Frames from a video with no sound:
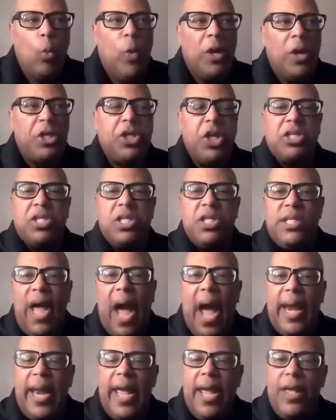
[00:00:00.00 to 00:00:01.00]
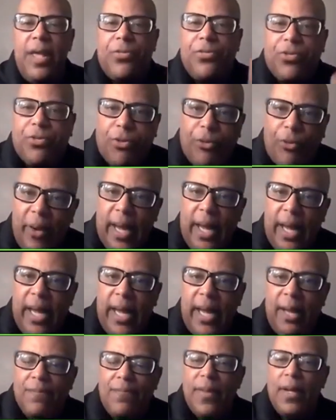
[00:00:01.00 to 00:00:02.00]
which is
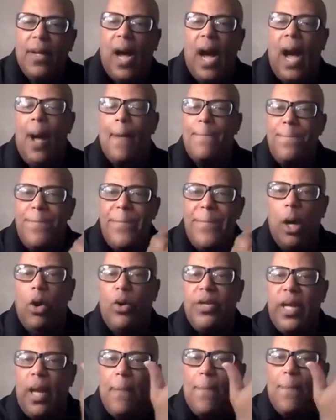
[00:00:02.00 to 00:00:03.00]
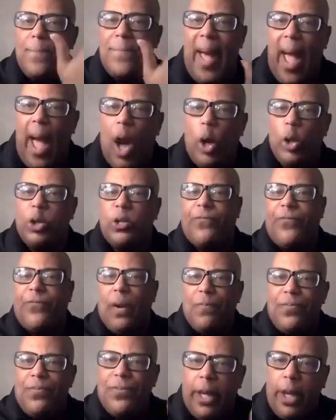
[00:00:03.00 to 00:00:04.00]
93 a million miles
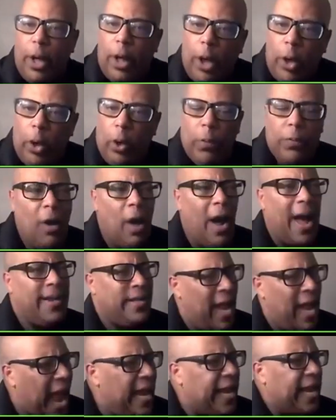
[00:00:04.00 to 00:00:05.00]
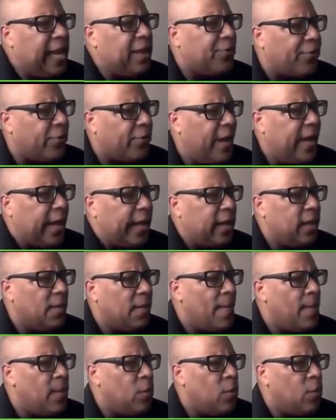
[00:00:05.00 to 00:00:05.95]
from the earth. 93?